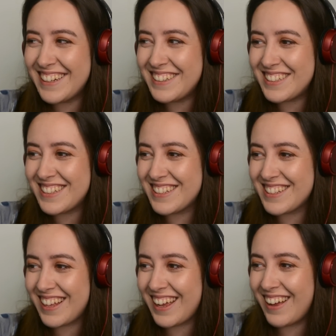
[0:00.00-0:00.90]
don't need to listen
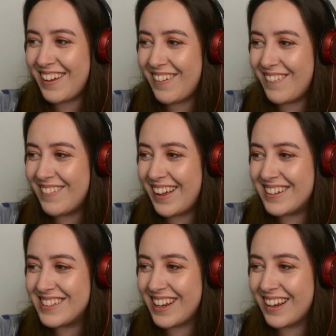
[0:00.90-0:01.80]
to that whole
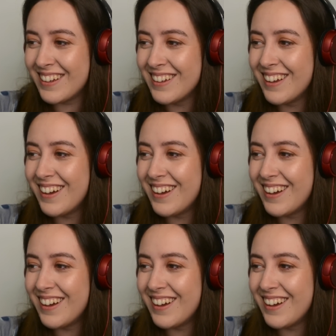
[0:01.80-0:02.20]
ending.